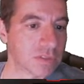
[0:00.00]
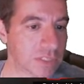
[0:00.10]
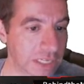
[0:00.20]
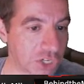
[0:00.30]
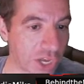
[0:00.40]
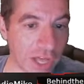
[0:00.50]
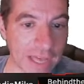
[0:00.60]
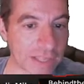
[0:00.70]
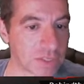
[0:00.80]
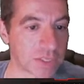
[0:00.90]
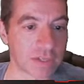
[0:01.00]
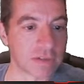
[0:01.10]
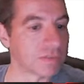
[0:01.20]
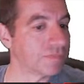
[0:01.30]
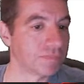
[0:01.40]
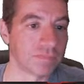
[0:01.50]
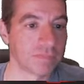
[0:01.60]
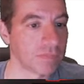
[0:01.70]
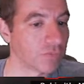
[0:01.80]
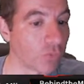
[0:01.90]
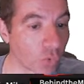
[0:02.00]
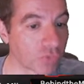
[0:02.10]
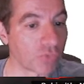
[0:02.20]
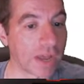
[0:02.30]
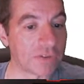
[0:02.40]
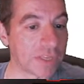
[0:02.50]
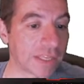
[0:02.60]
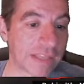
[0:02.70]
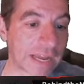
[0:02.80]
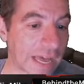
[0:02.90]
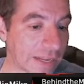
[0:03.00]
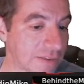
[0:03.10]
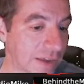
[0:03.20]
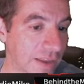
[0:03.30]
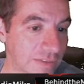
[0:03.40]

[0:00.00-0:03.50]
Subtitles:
TJ Hawkinson, 4th round to get that kind of